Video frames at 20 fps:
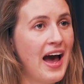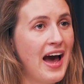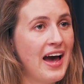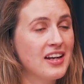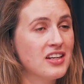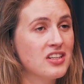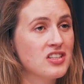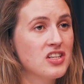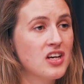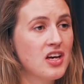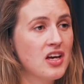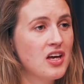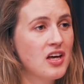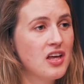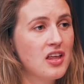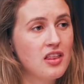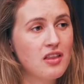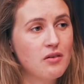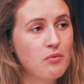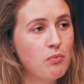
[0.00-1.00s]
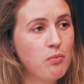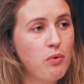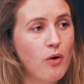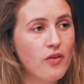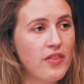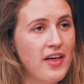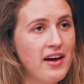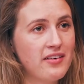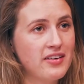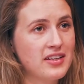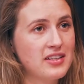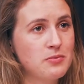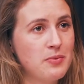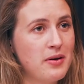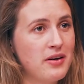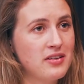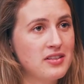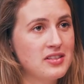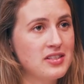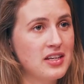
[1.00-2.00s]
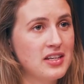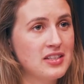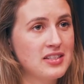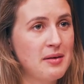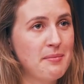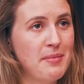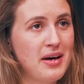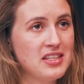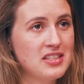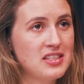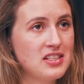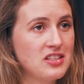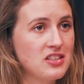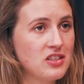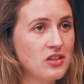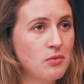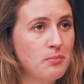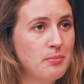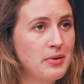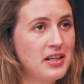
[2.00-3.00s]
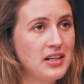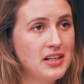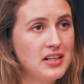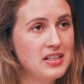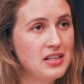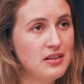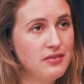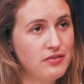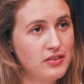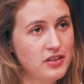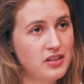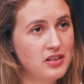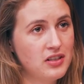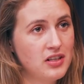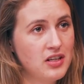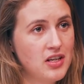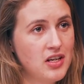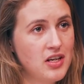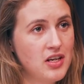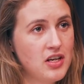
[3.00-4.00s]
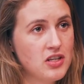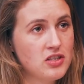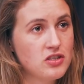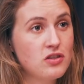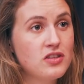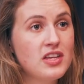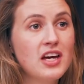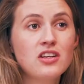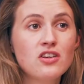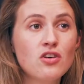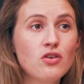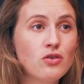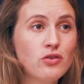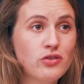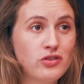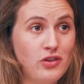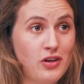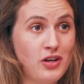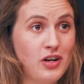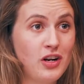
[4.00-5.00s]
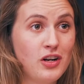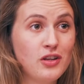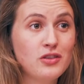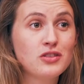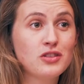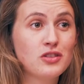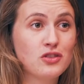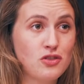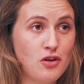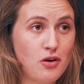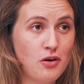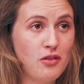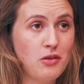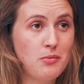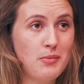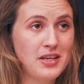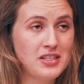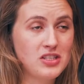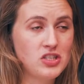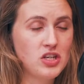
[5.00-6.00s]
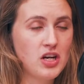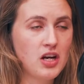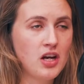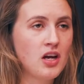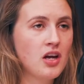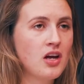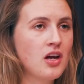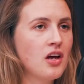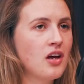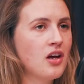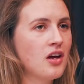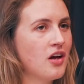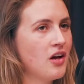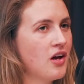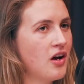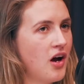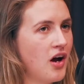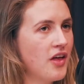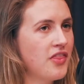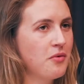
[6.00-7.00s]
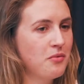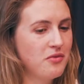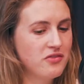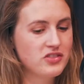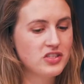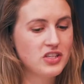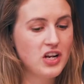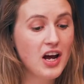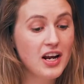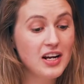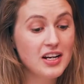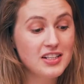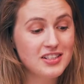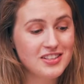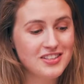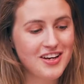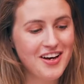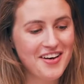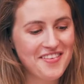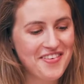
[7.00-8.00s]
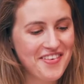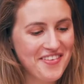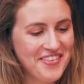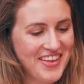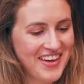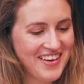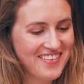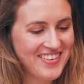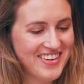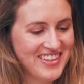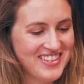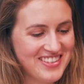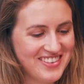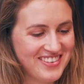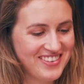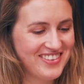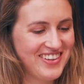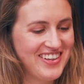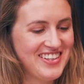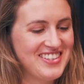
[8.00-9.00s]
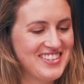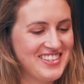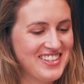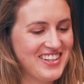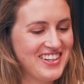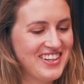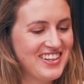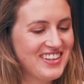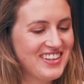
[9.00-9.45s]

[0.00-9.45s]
And what they're experiencing as ambassadors are completely different. So then you're also going to lose control of the messaging. I think we've slightly deterred from the original question.